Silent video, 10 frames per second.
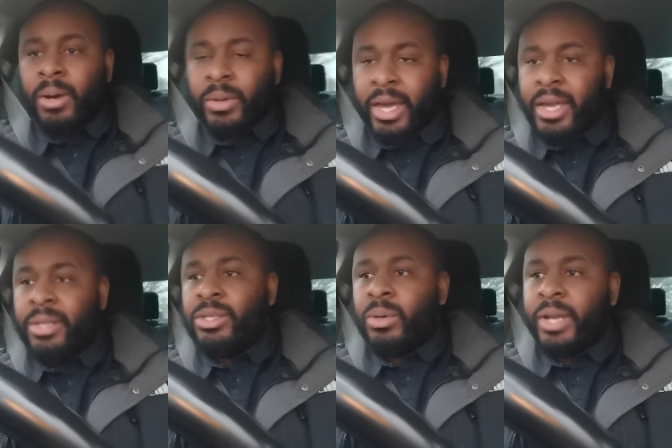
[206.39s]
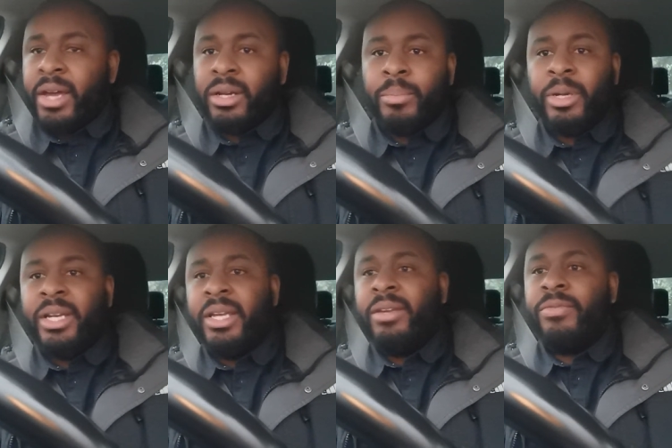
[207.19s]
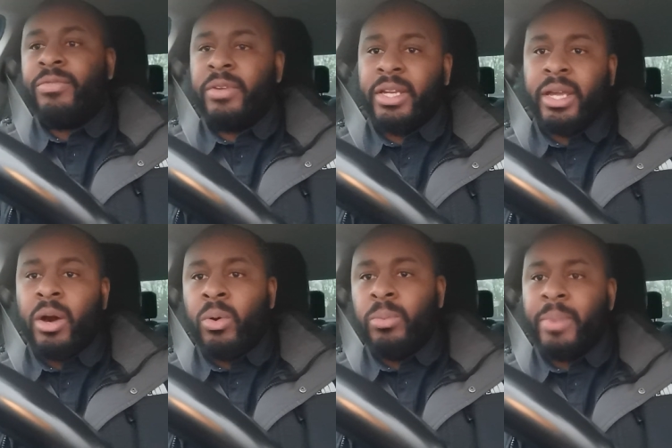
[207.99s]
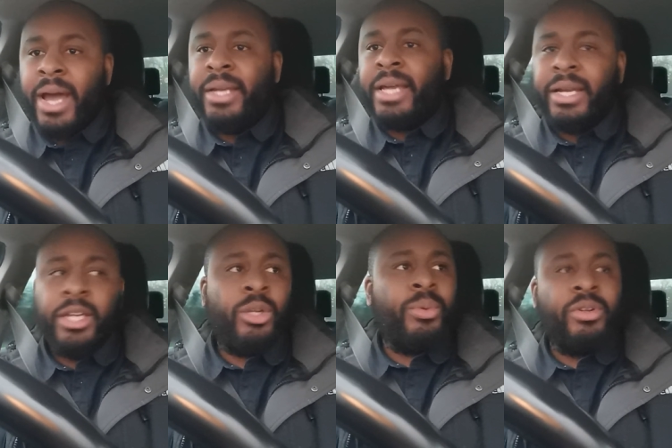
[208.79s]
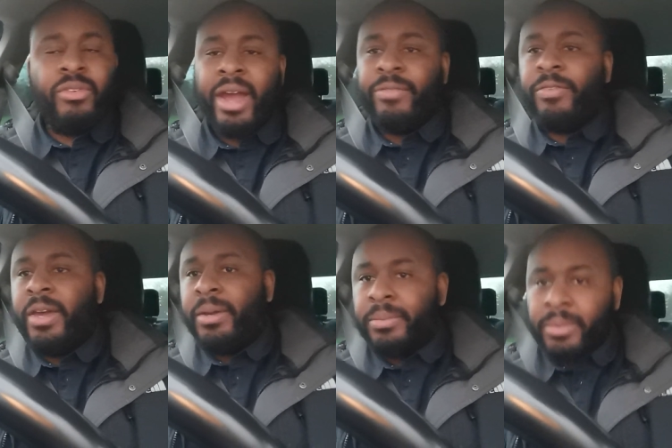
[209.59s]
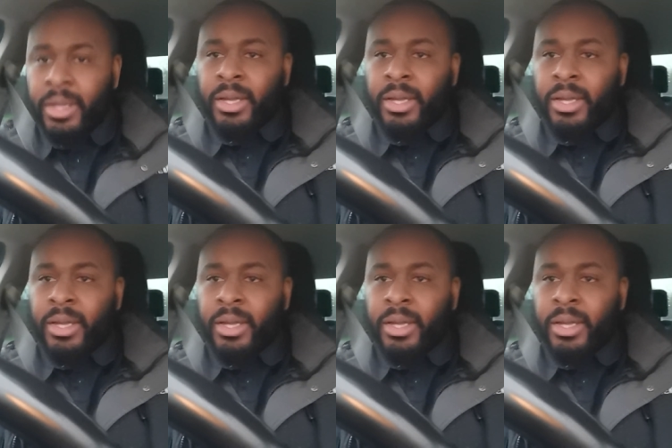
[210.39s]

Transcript: Okay? So they're going to believe in their own mind that they're doing the right thing.